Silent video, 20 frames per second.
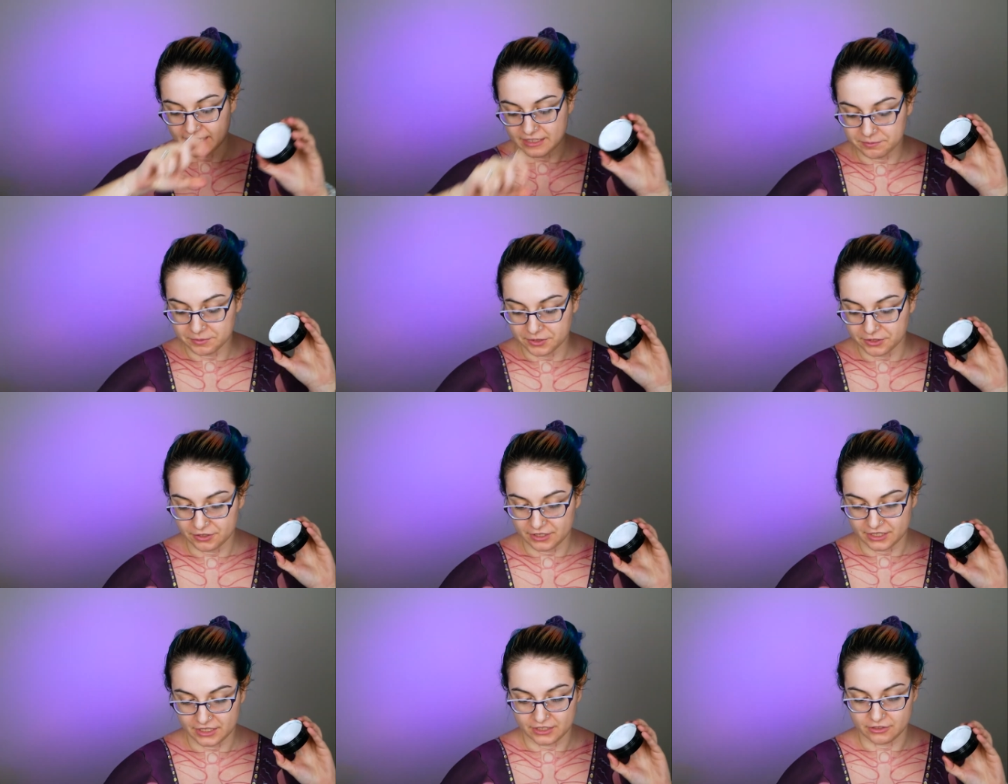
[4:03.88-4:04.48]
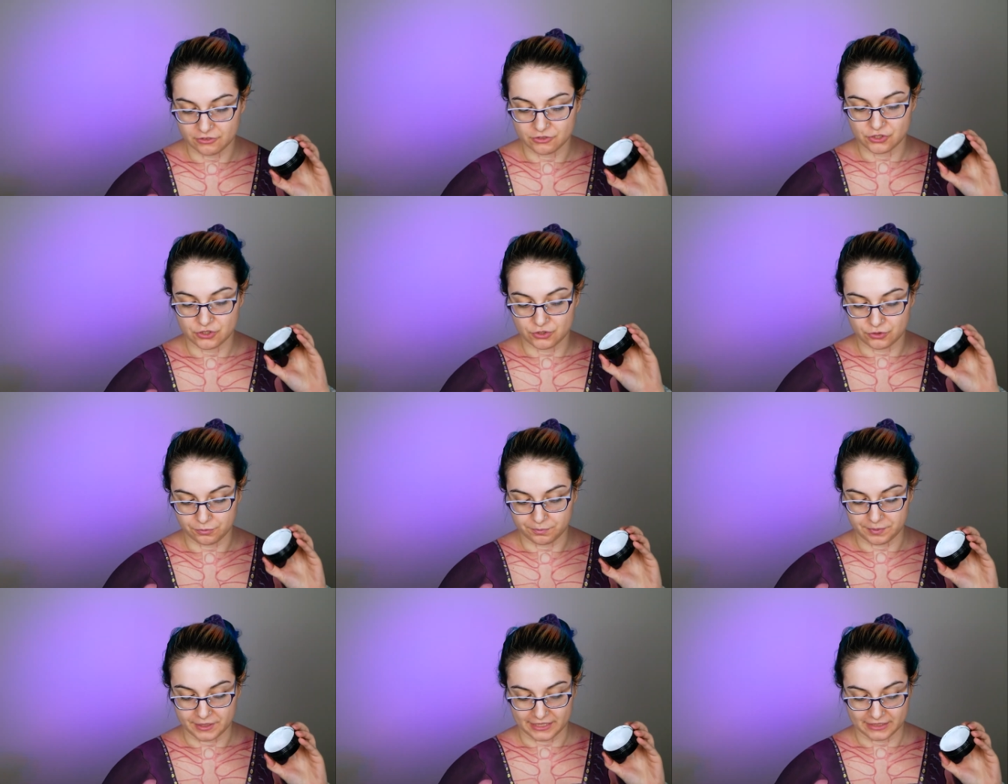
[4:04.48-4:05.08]
I'm gonna use
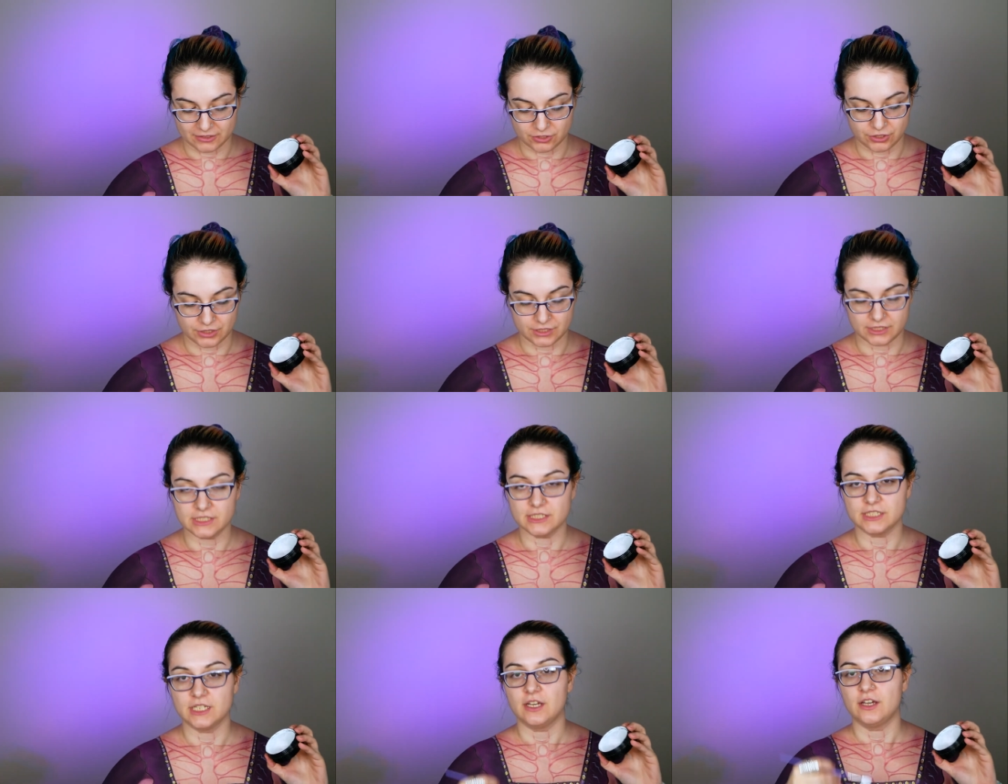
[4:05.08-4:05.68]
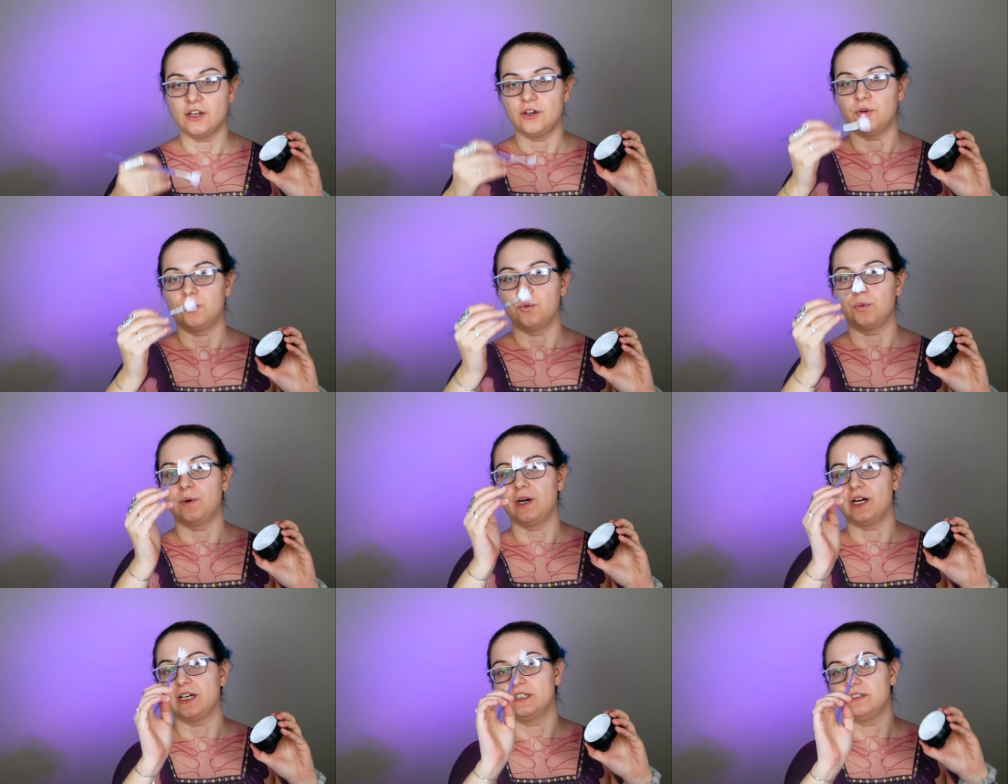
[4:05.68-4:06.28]
two brushes.
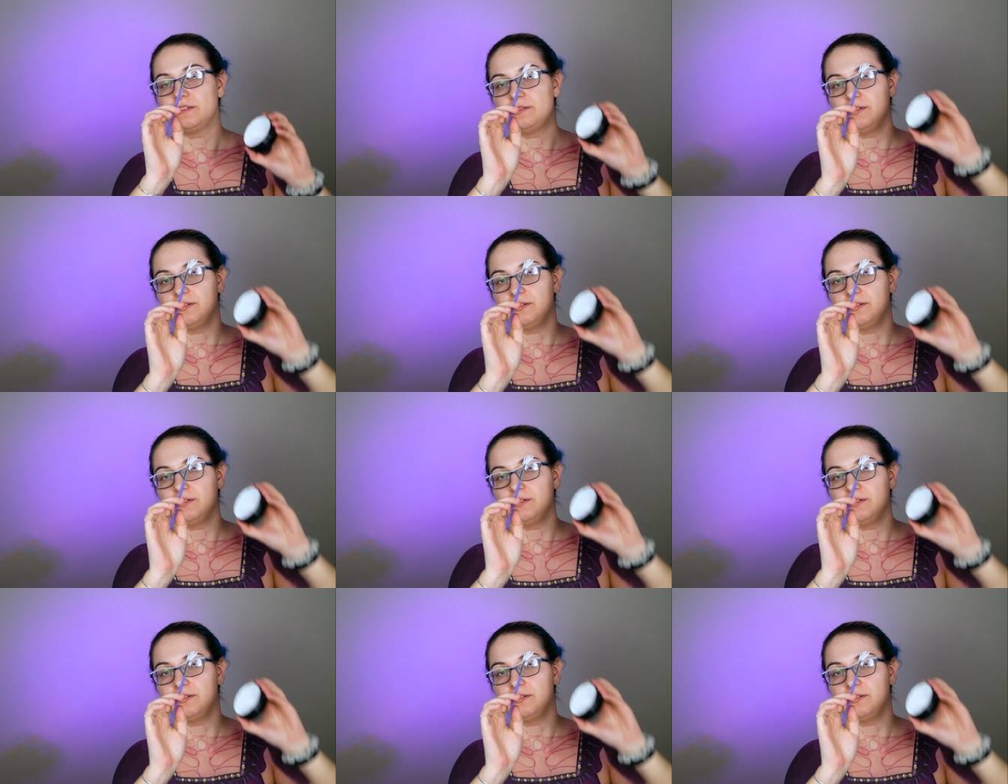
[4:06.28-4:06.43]
One